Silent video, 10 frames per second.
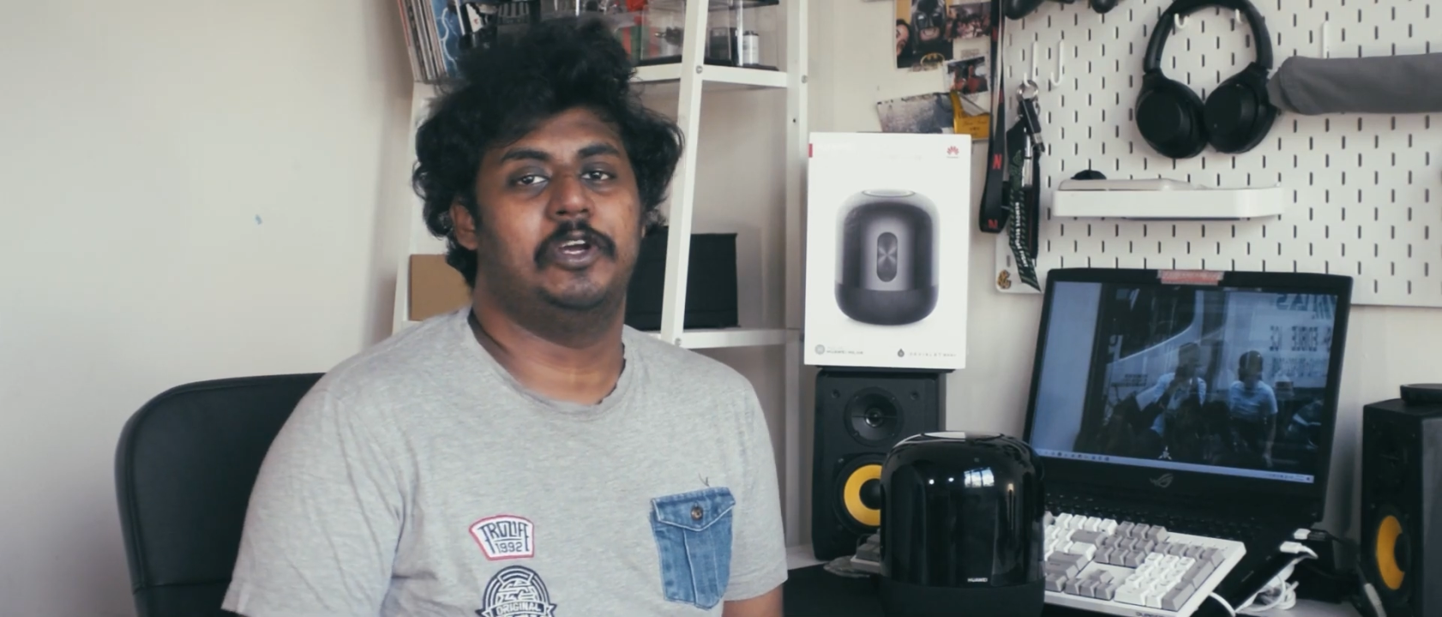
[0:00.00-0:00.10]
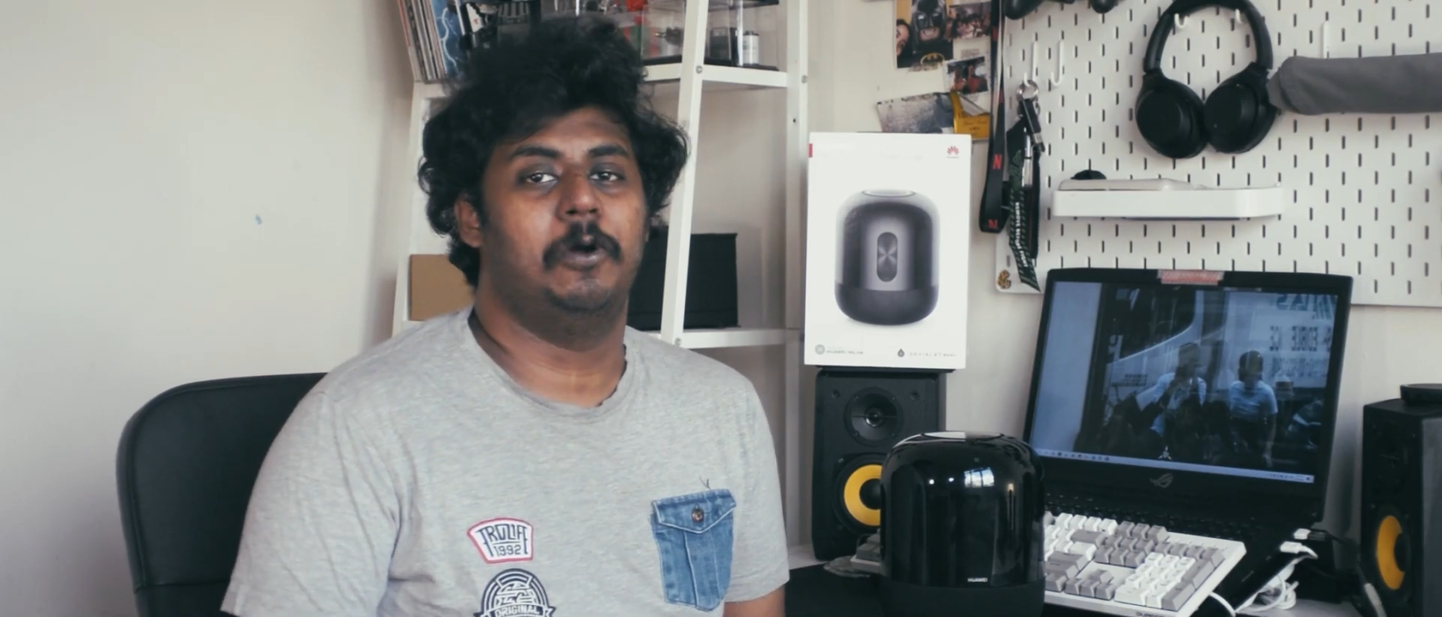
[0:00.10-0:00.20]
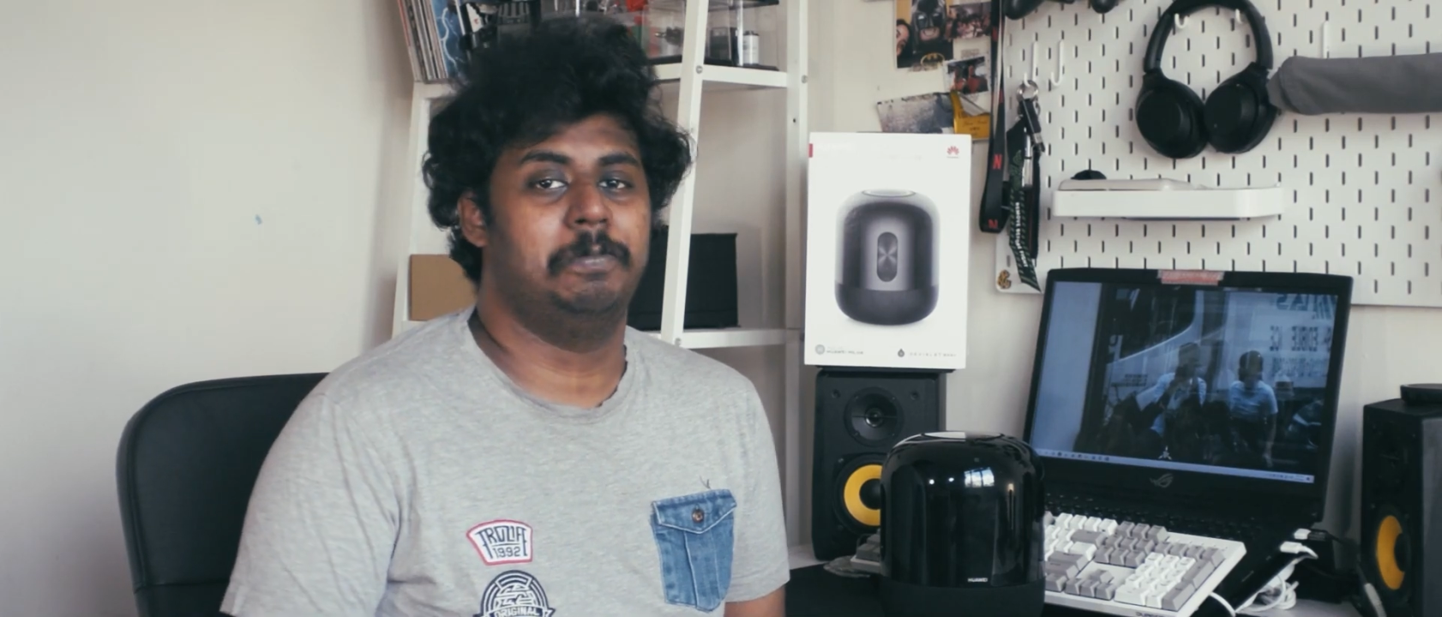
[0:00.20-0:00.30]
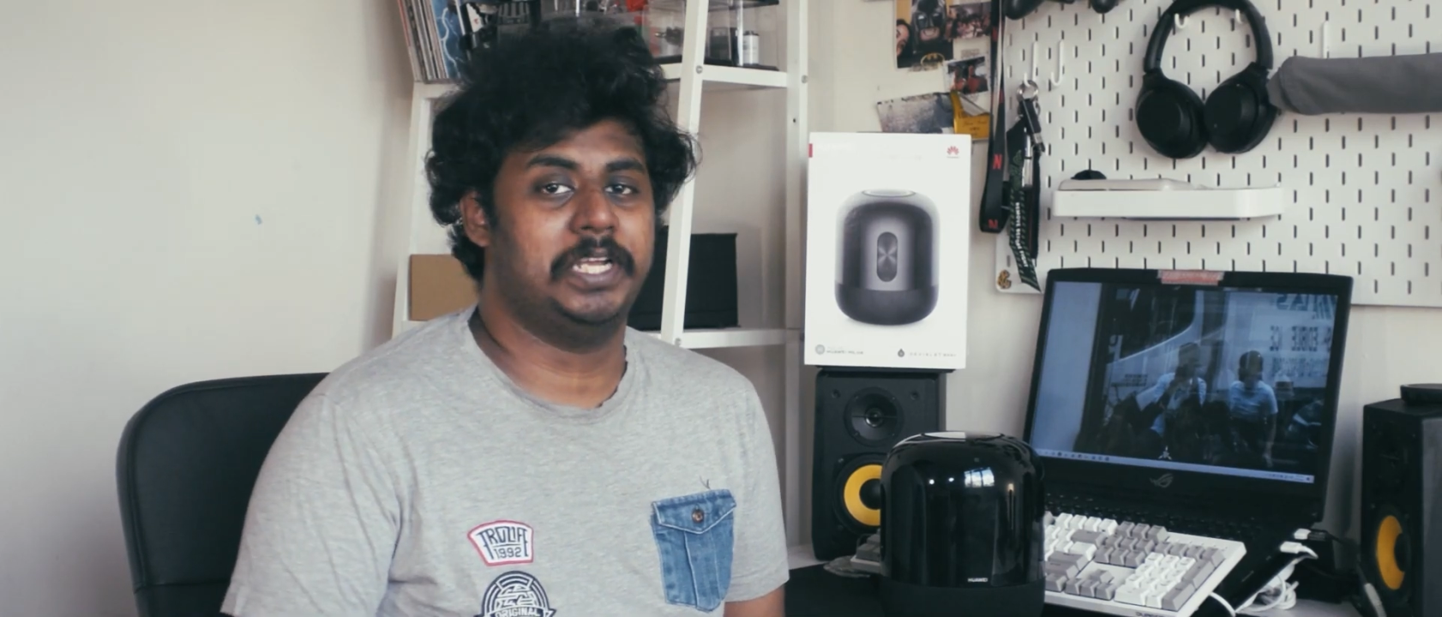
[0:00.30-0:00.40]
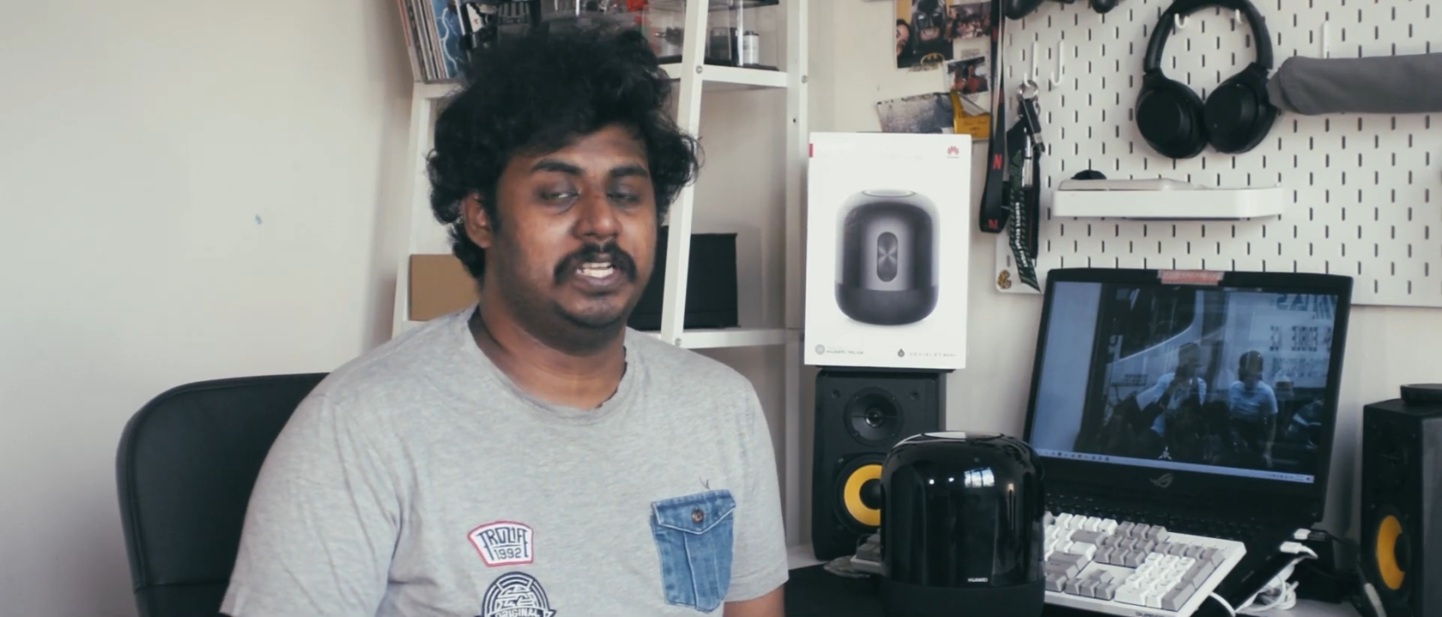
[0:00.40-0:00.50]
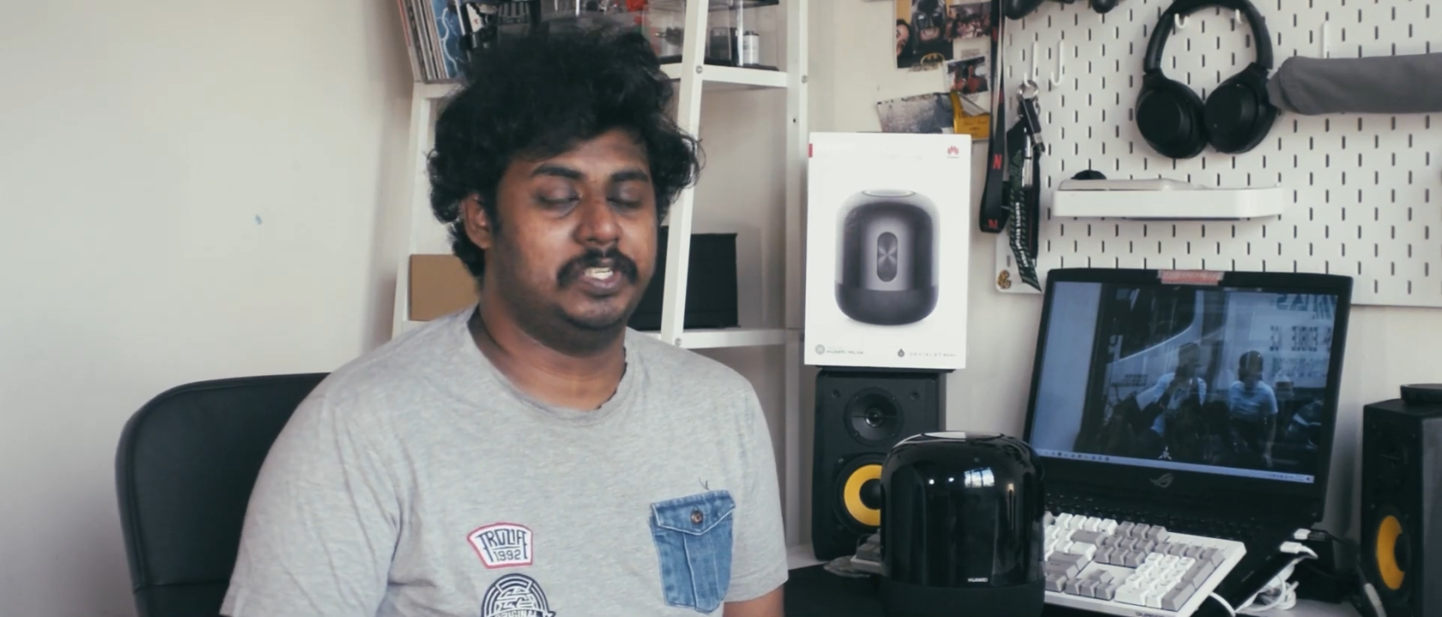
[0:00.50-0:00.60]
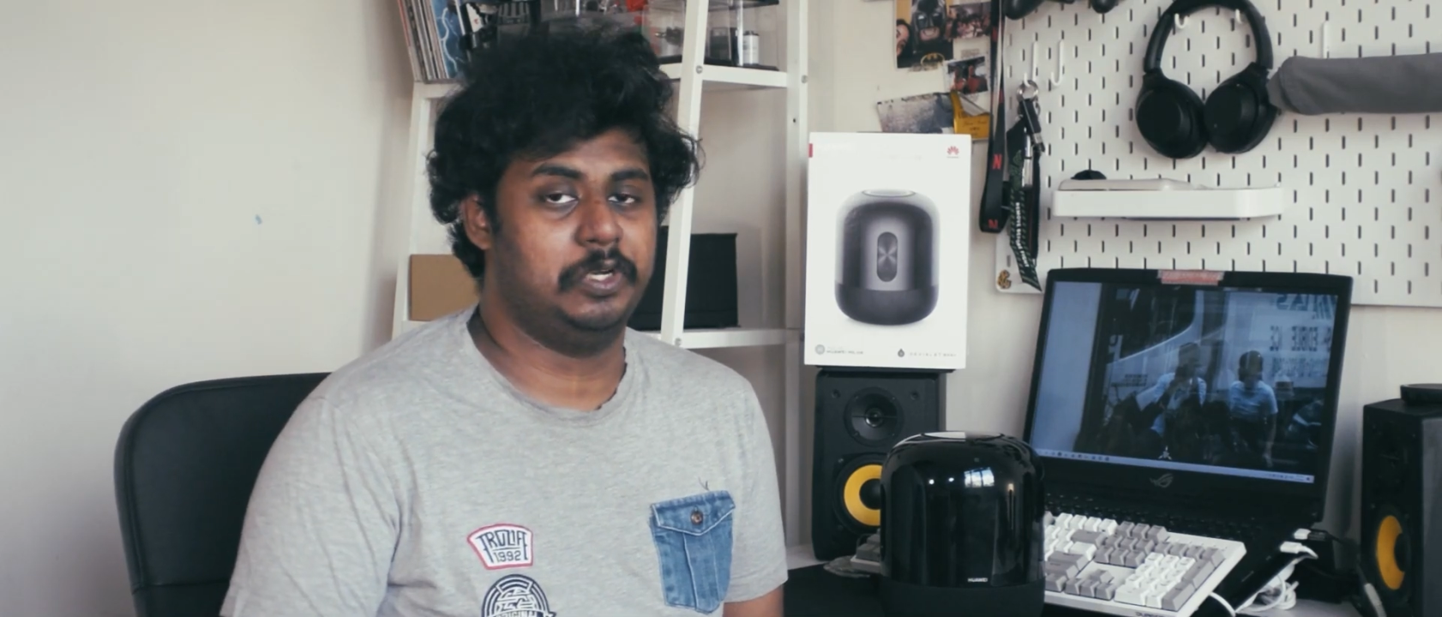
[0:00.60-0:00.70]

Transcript: hope you guys are